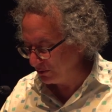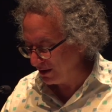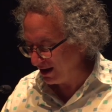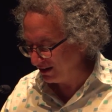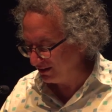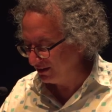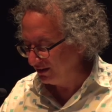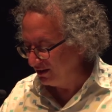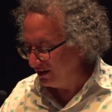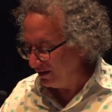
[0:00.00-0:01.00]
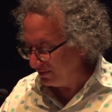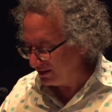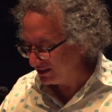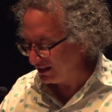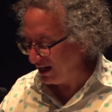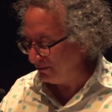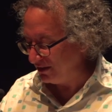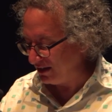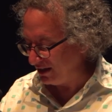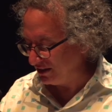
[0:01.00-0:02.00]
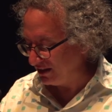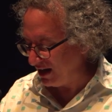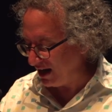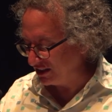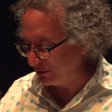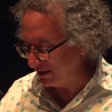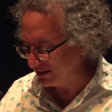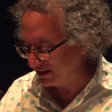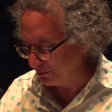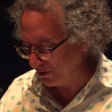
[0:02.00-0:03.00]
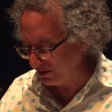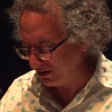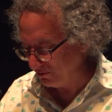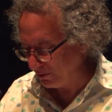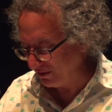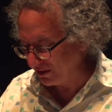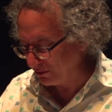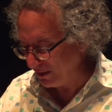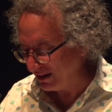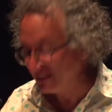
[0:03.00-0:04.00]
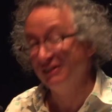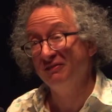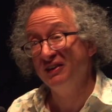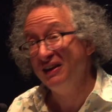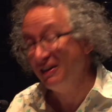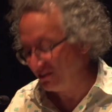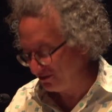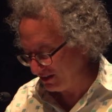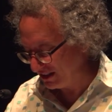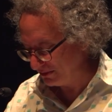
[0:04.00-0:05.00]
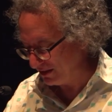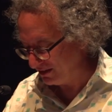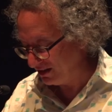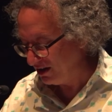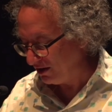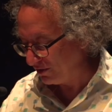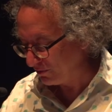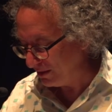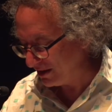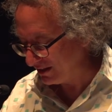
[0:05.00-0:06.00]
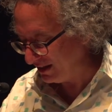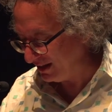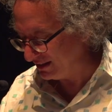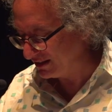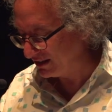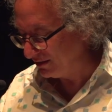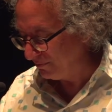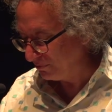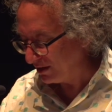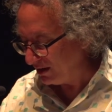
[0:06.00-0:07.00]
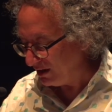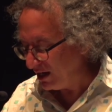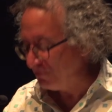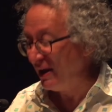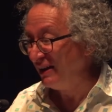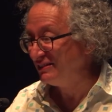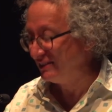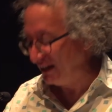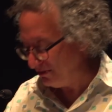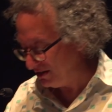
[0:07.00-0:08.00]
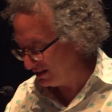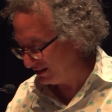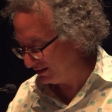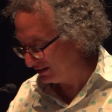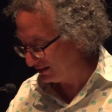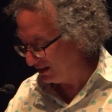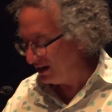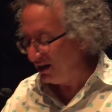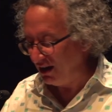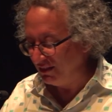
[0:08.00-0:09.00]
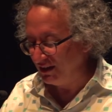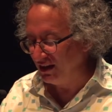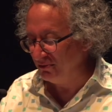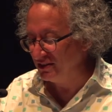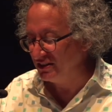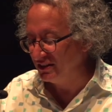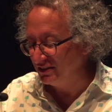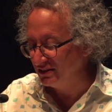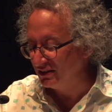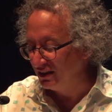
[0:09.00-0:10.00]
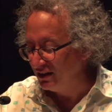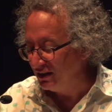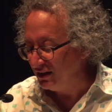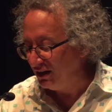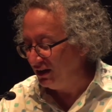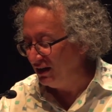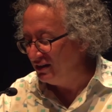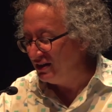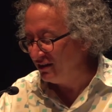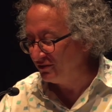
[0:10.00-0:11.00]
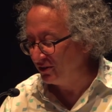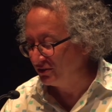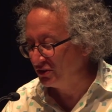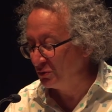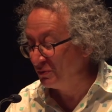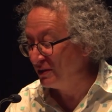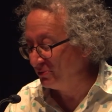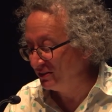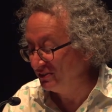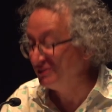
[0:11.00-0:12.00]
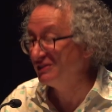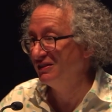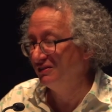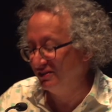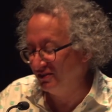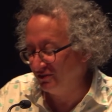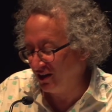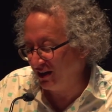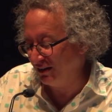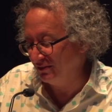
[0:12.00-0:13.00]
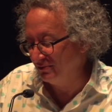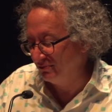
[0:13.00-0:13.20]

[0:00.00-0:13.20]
who added, the same intention actuates the work of one of the greatest of the young Frenchmen, Henri Matisse. He paints images, and the images endeavor to reproduce the divine.